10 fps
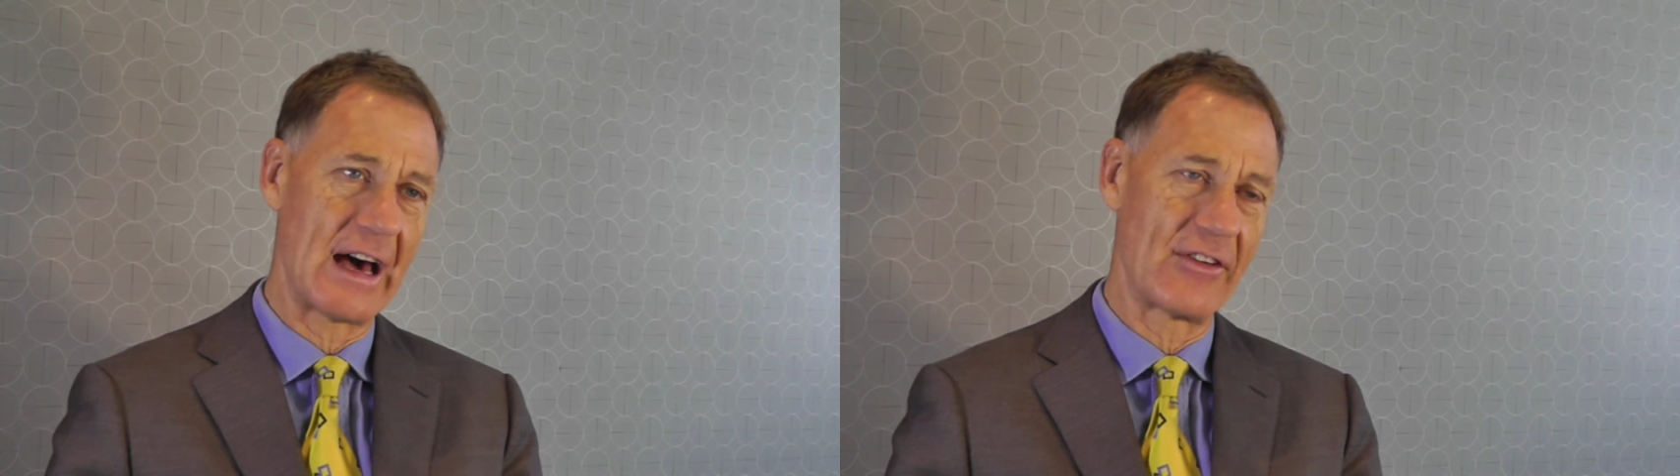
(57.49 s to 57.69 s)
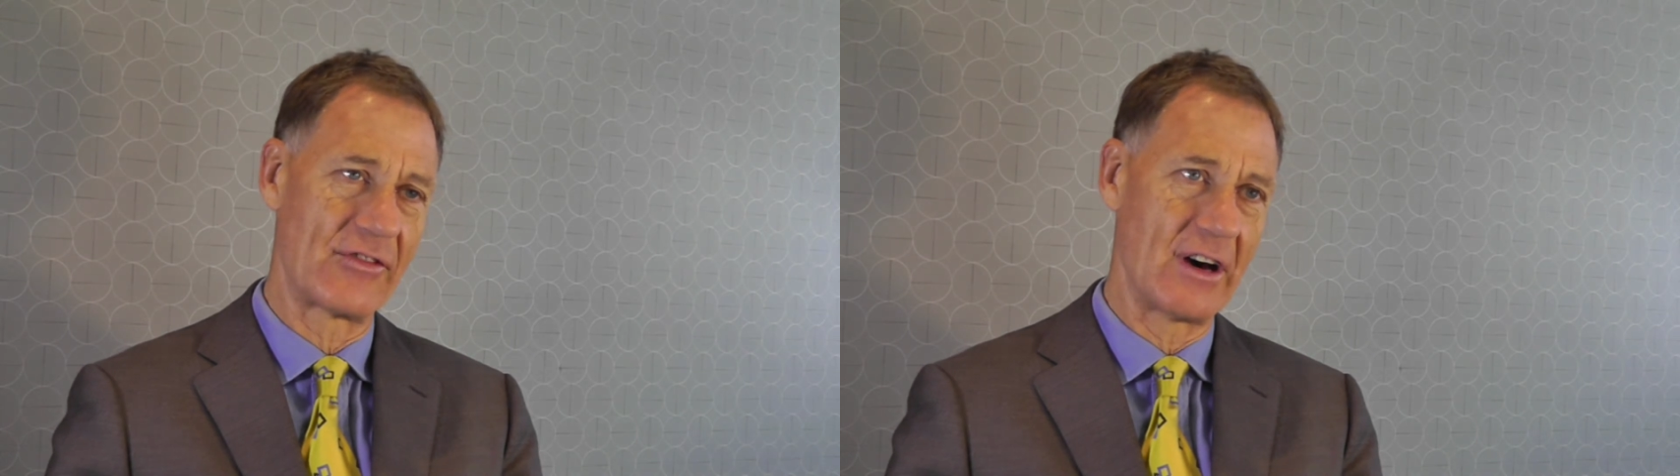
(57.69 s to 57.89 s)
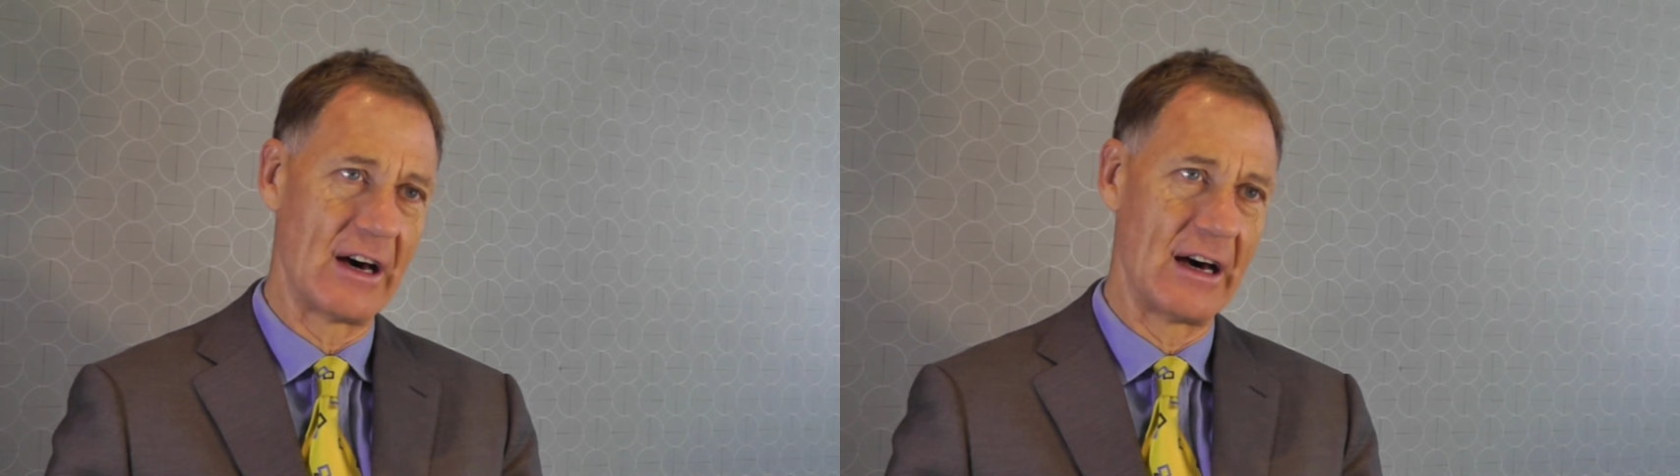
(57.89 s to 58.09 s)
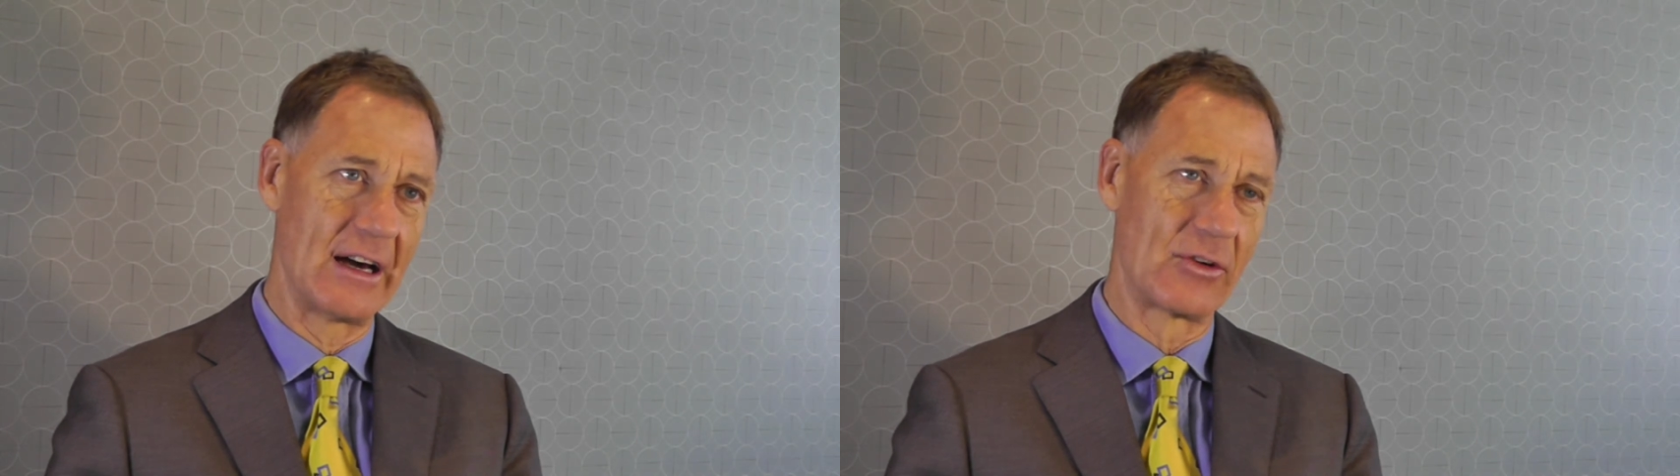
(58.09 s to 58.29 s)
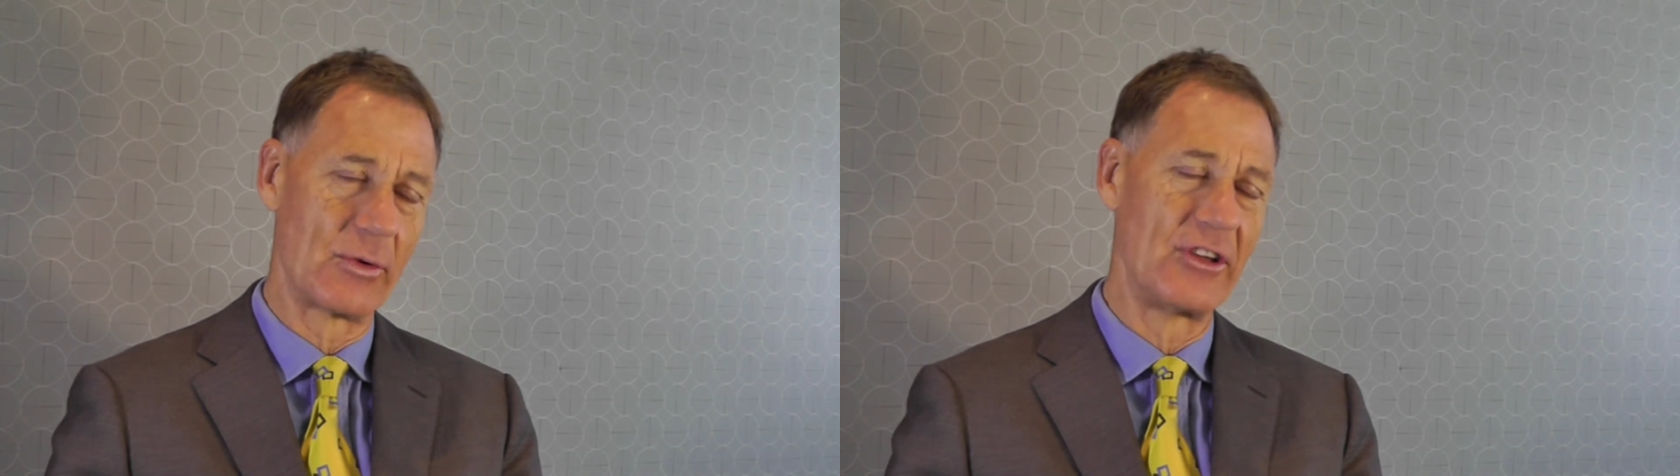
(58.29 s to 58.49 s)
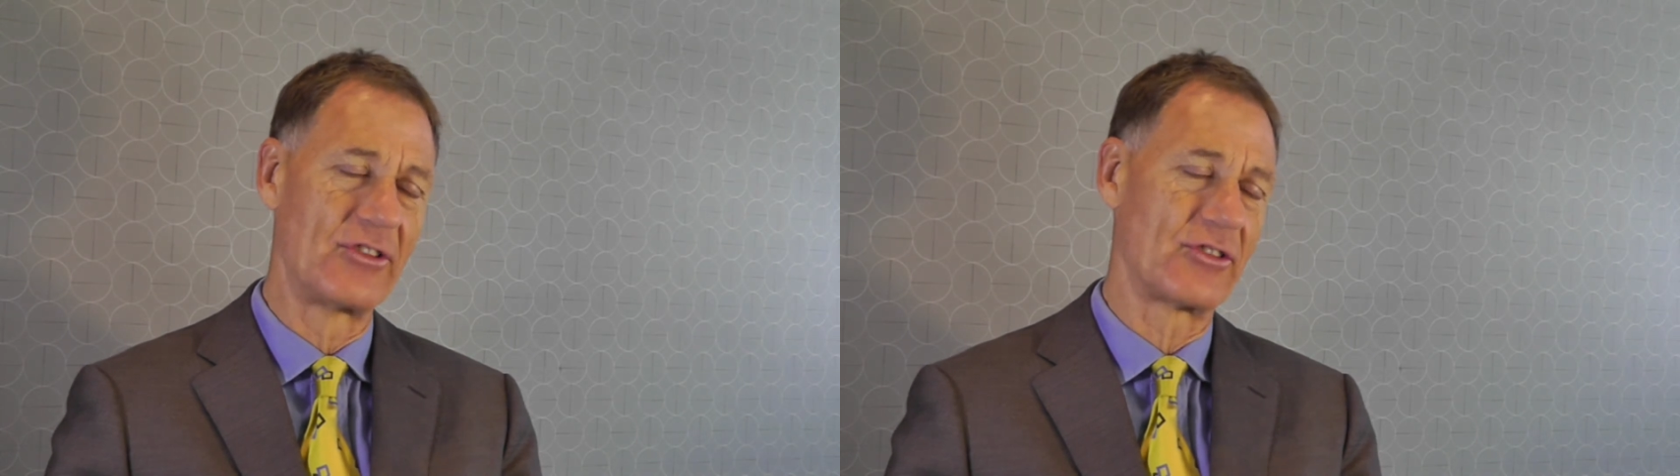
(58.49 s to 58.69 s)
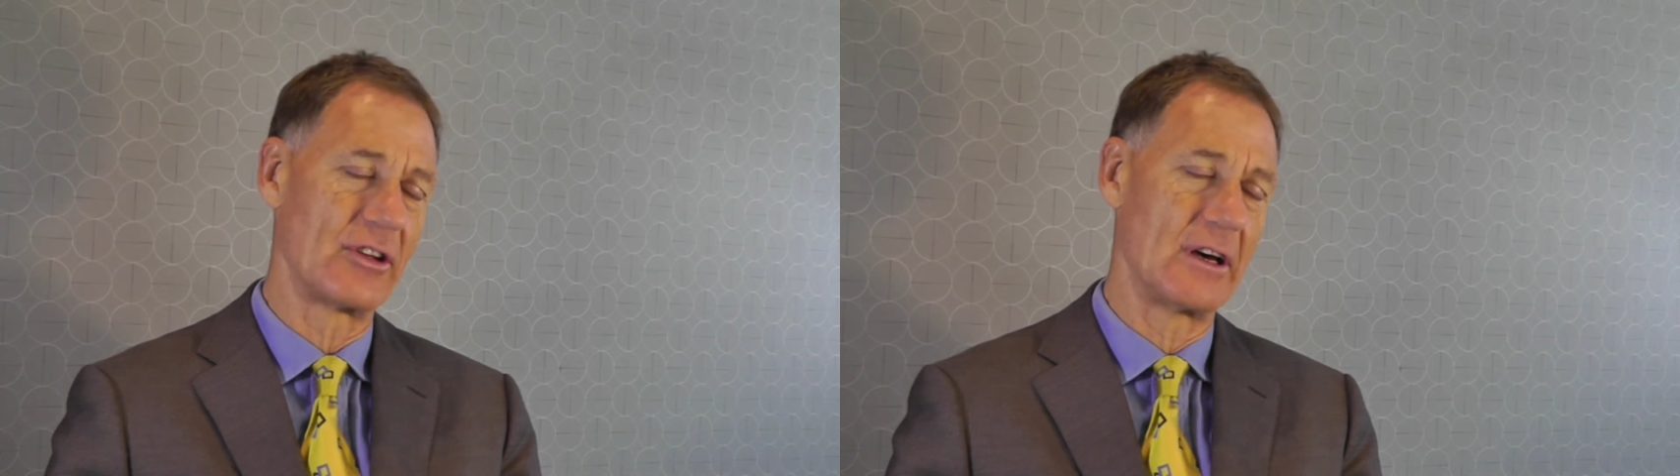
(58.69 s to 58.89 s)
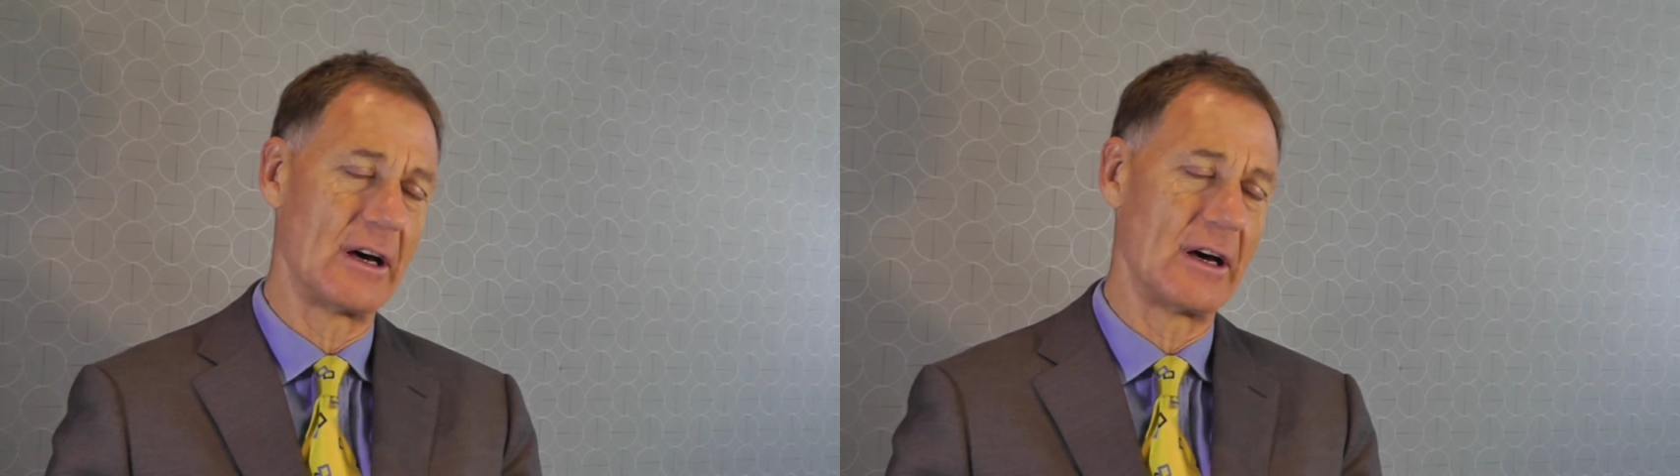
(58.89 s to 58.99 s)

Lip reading: have Greece